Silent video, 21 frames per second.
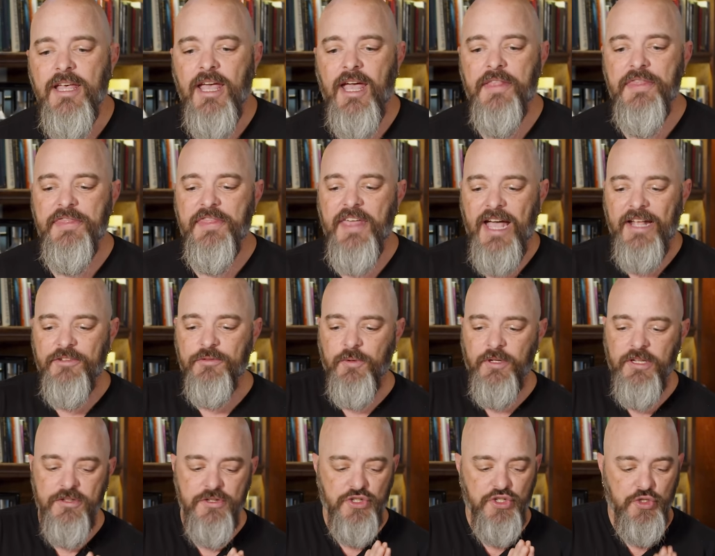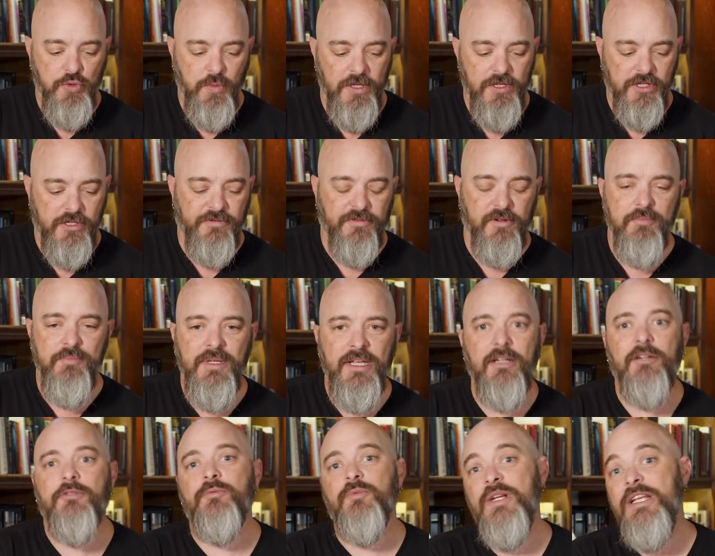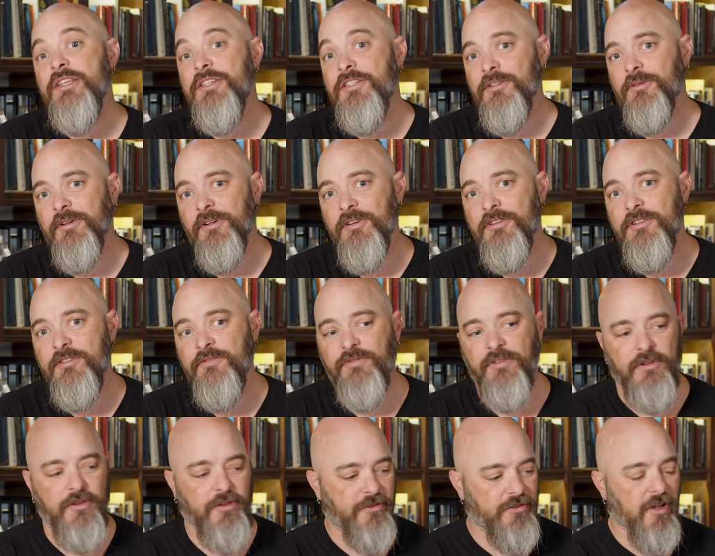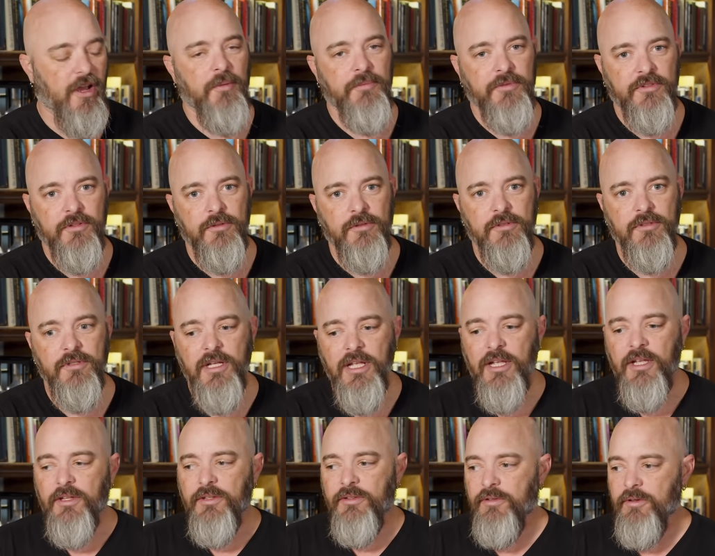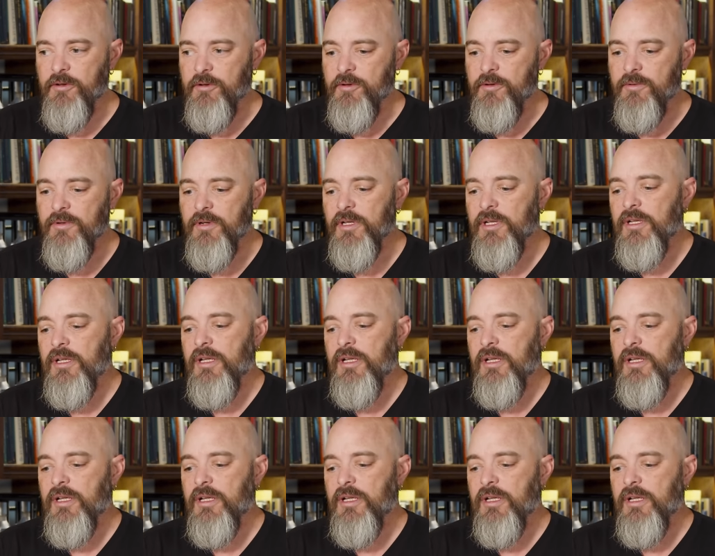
And that's when it switched from being a resource for the Somm School to